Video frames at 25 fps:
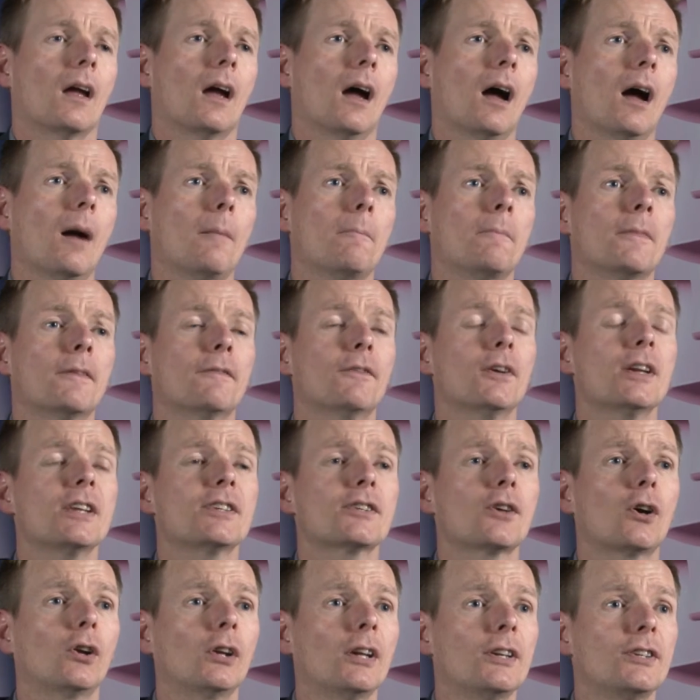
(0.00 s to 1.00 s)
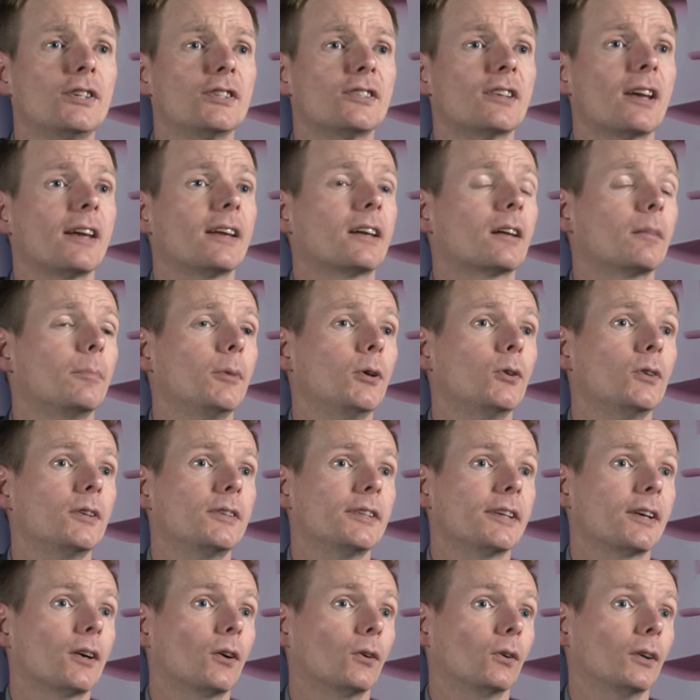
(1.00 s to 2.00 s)
Furness College is a
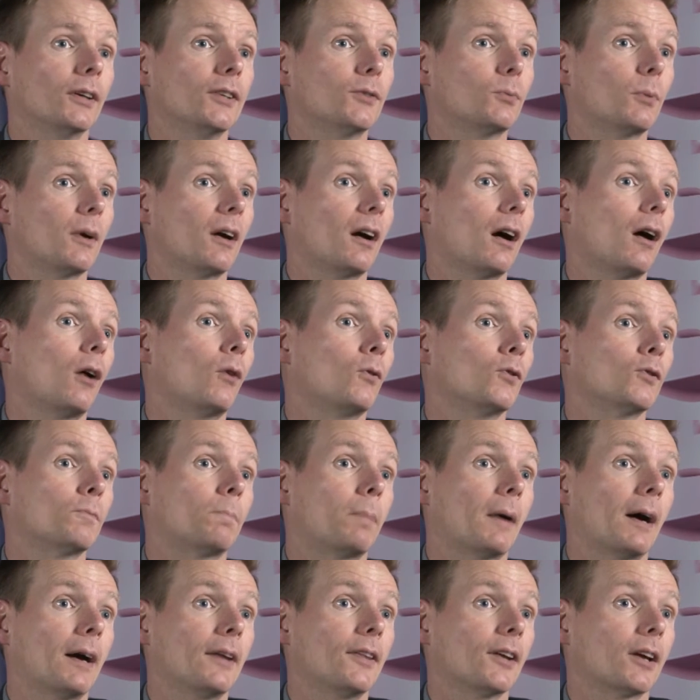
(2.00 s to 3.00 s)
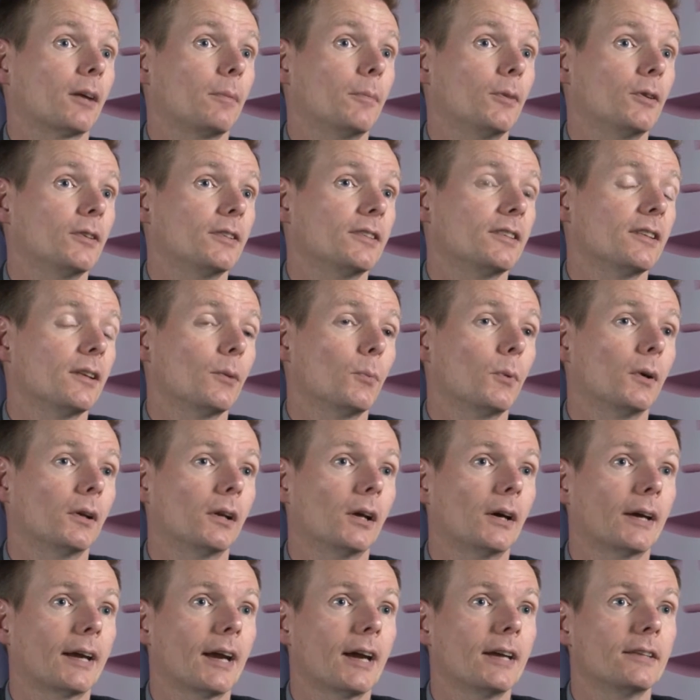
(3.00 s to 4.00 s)
community college. We're owned by the community that we're
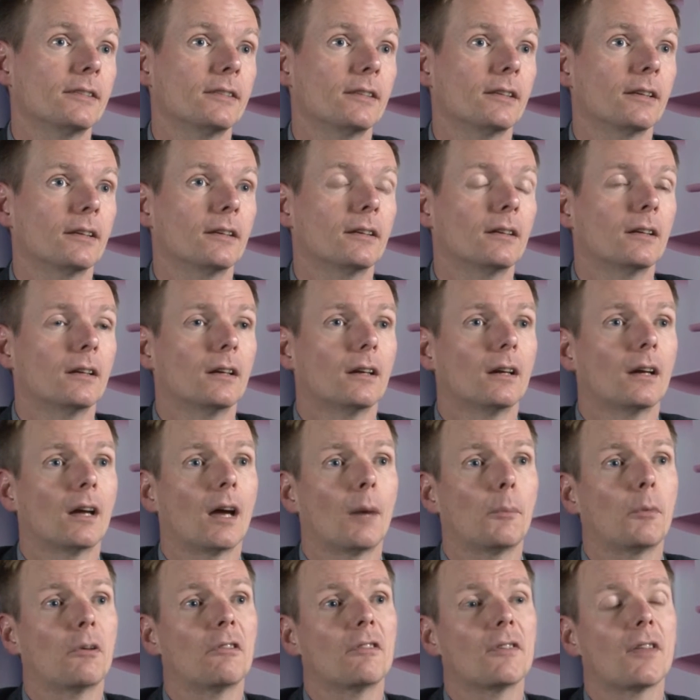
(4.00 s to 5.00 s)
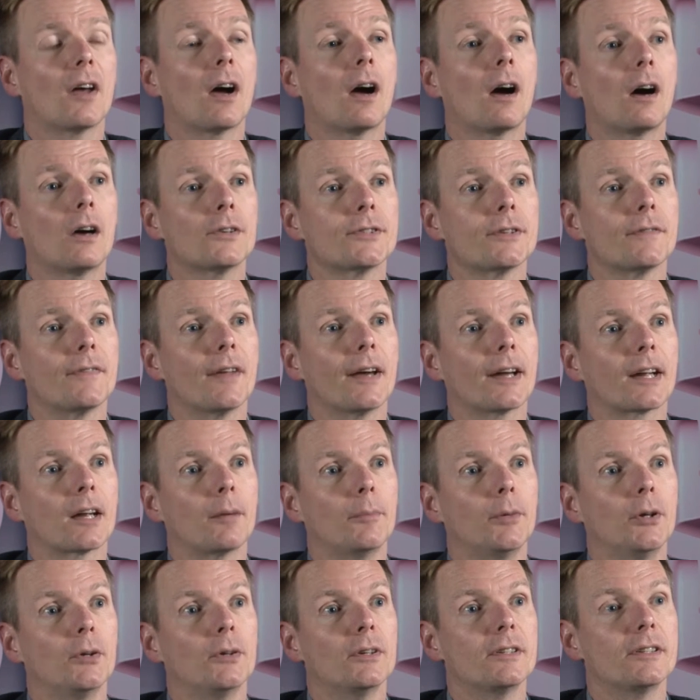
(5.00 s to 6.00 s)
located in, and we're at the heart of that
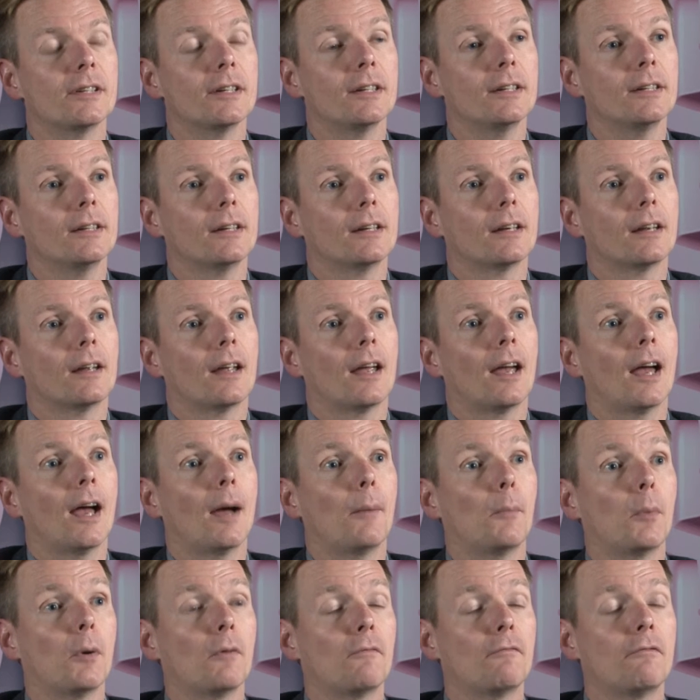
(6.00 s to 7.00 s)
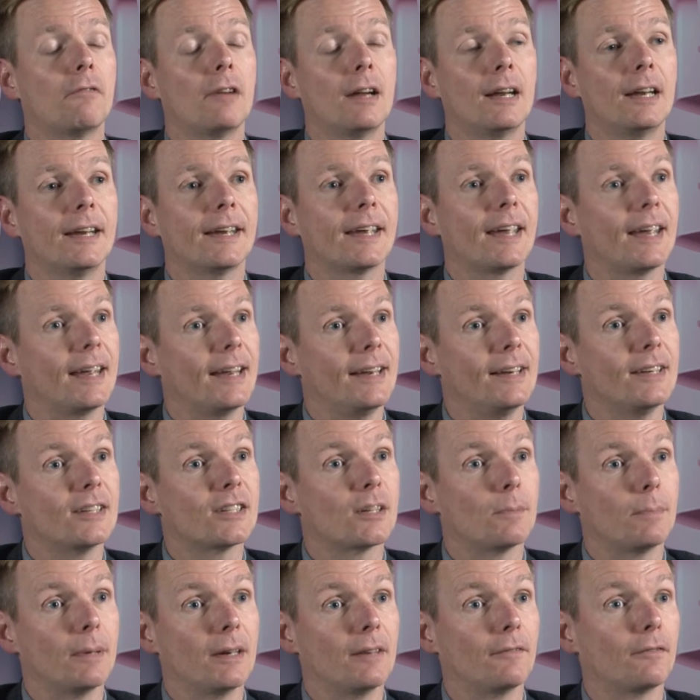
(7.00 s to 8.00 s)
community. We're really keen
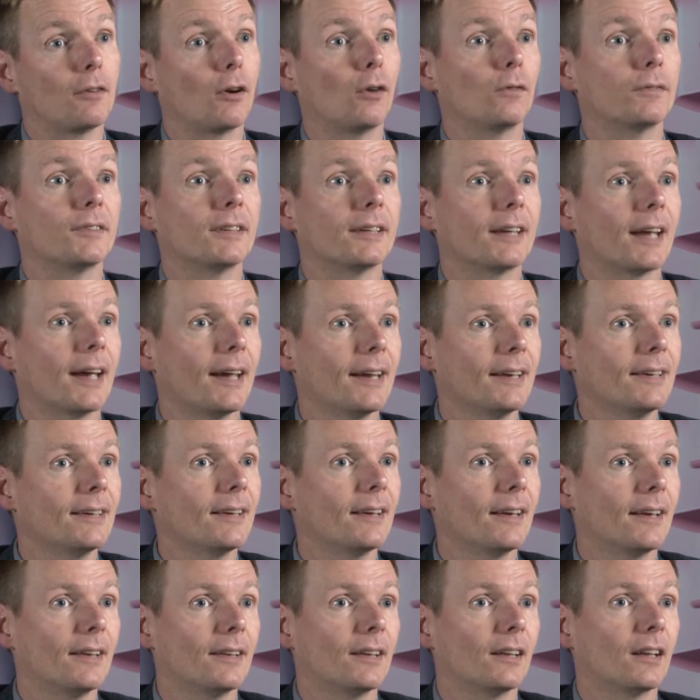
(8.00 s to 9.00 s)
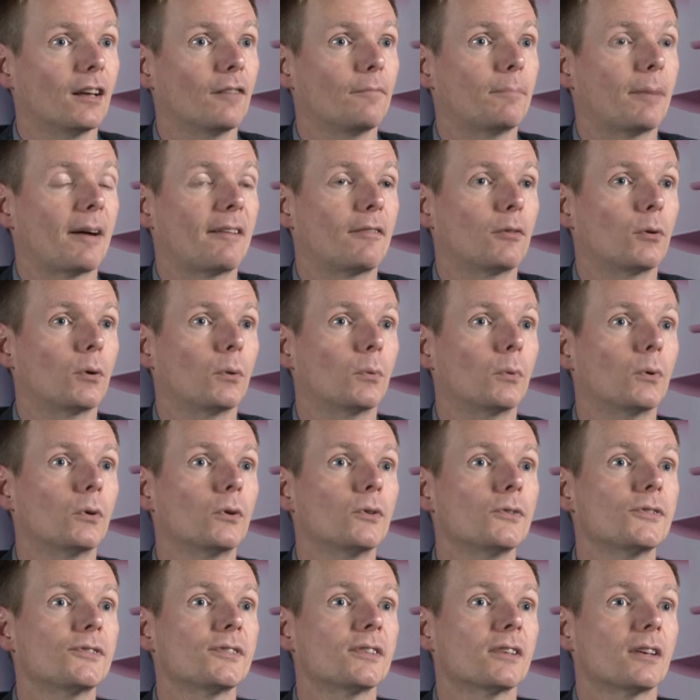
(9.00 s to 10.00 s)
to be involved again in the Love Barrow
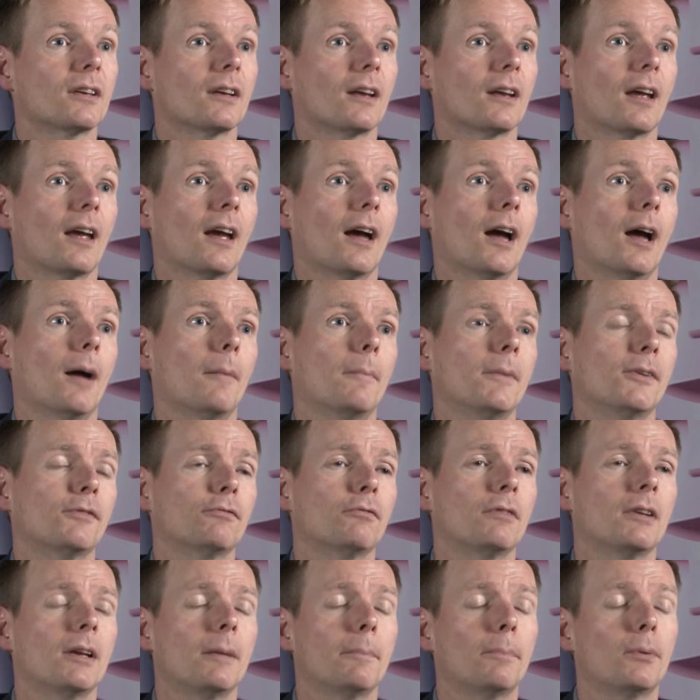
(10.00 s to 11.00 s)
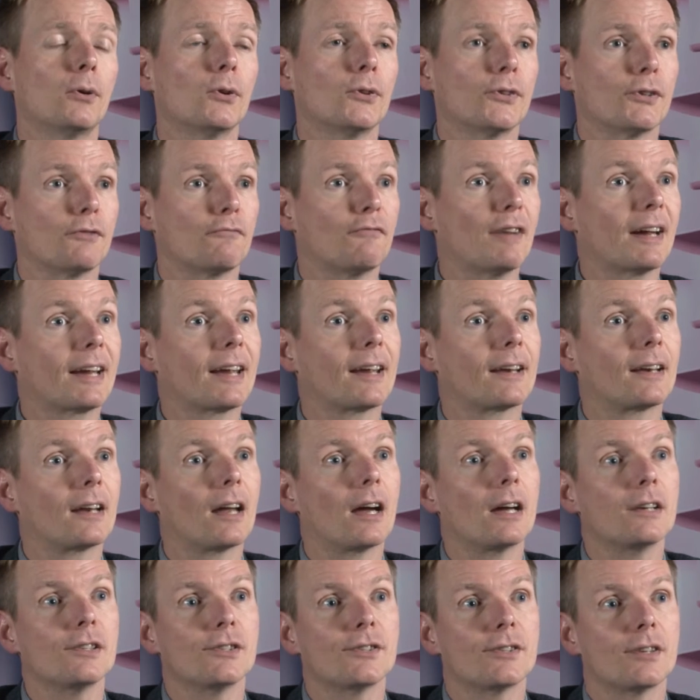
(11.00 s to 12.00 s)
Awards. It's really important to
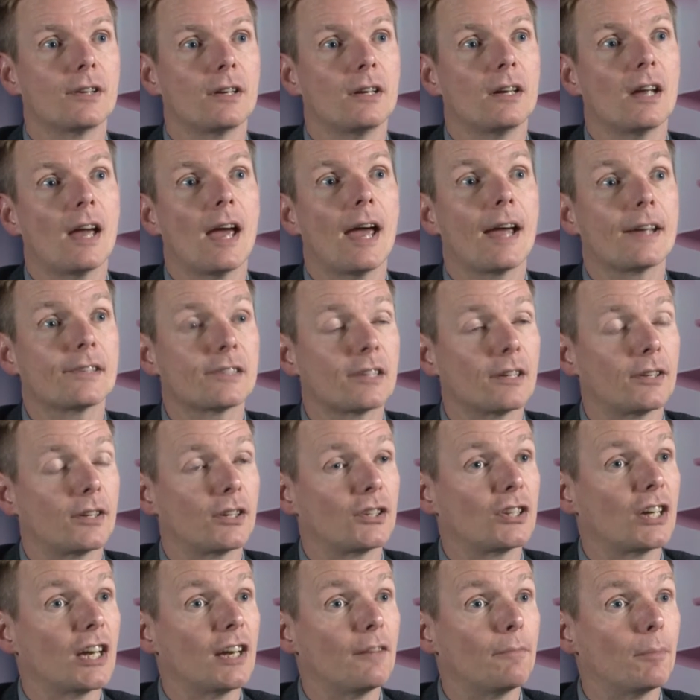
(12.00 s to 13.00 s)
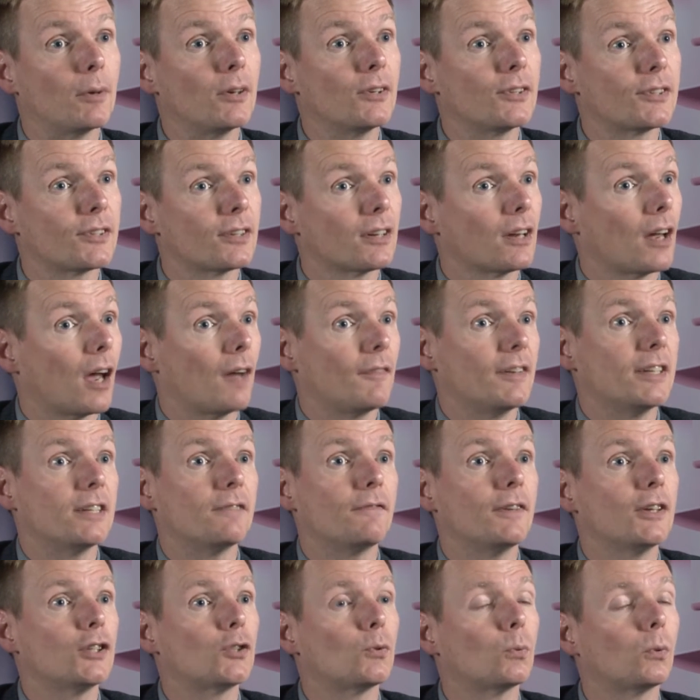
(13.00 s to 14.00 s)
recognise the excellent achievements of
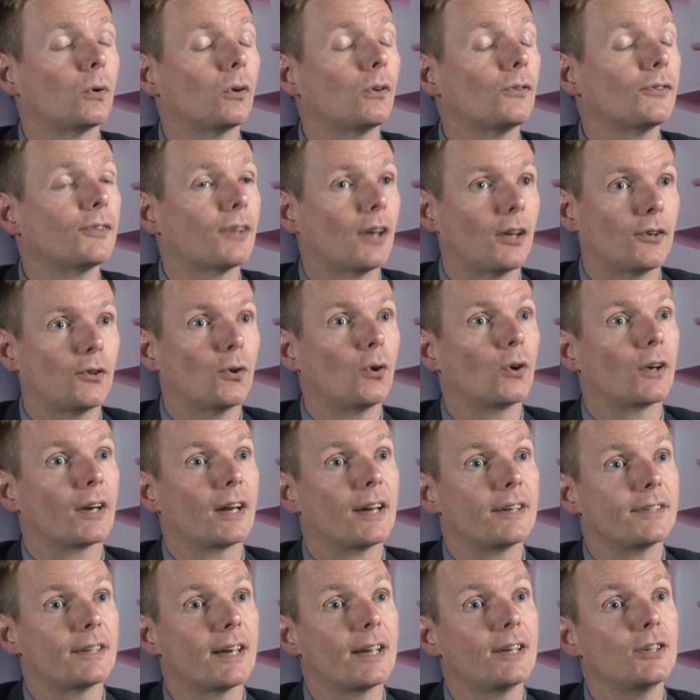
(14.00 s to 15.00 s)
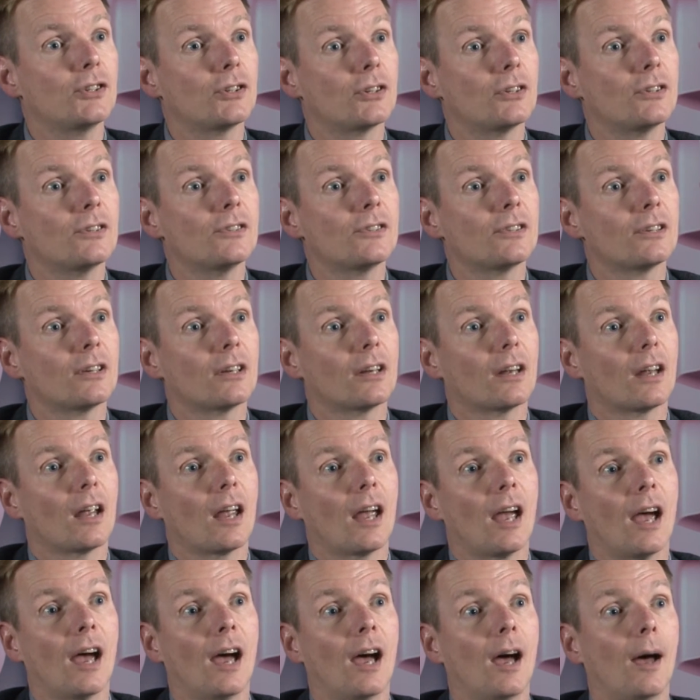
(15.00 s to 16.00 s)
individuals and organisations,
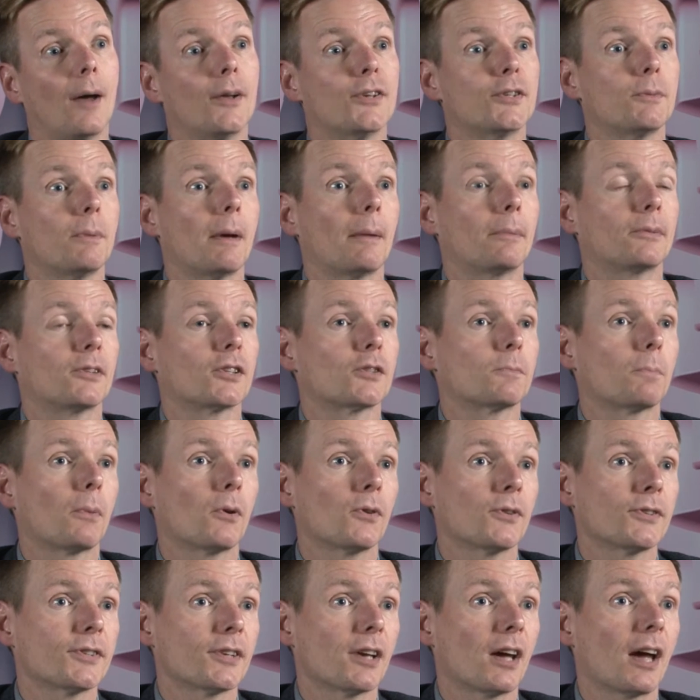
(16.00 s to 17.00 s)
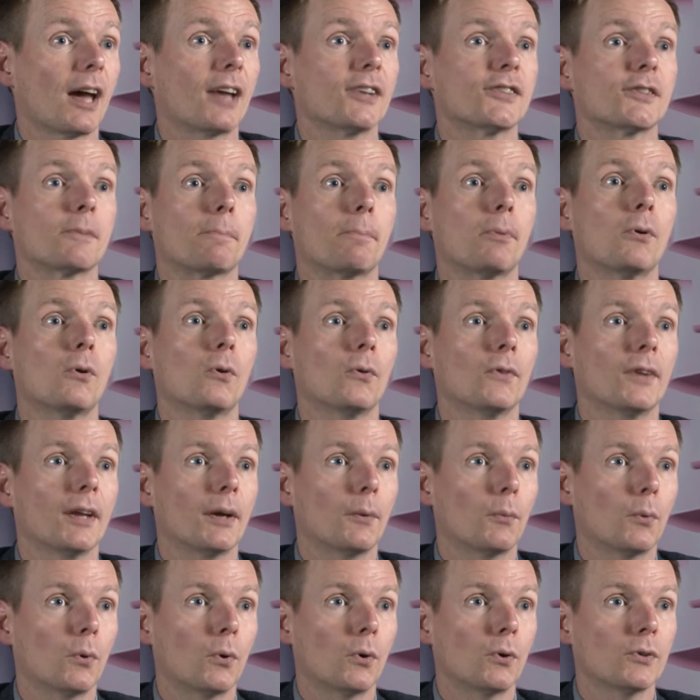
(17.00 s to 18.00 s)
and to be able to sponsor and support the
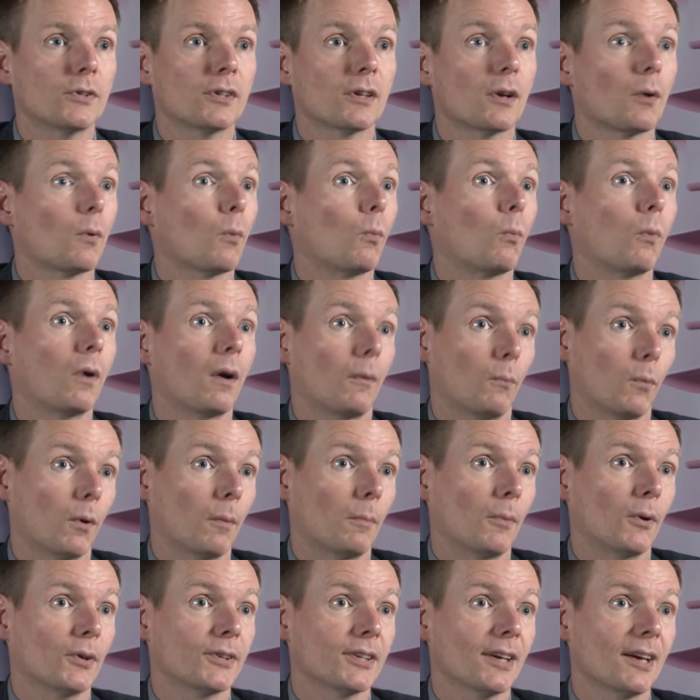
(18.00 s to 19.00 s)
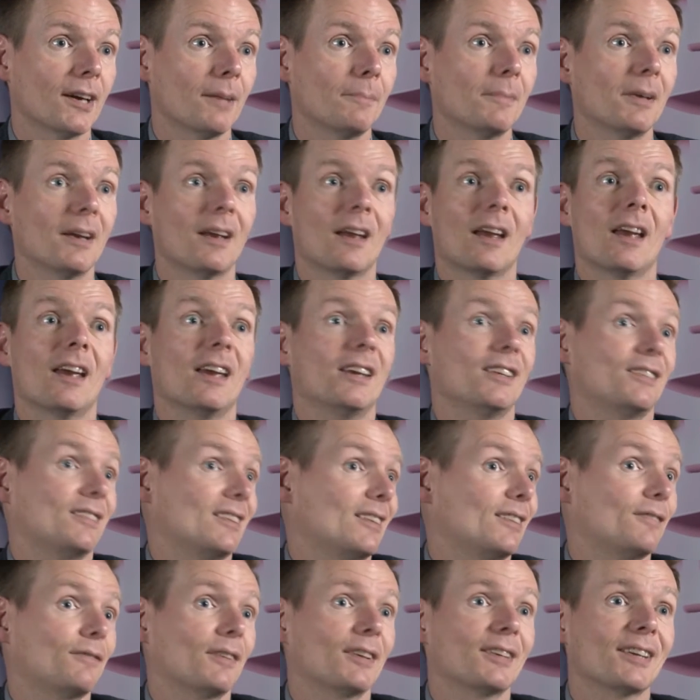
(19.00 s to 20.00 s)
award one more time
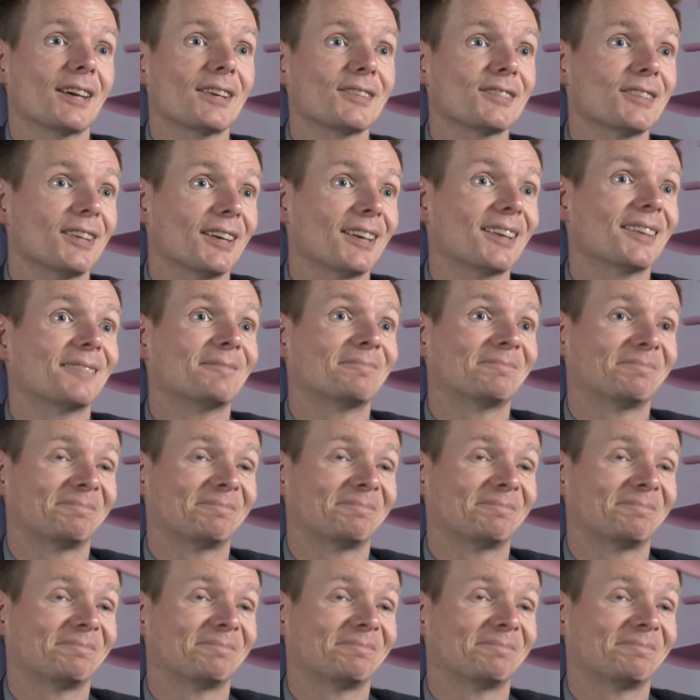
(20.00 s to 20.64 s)
is fantastic.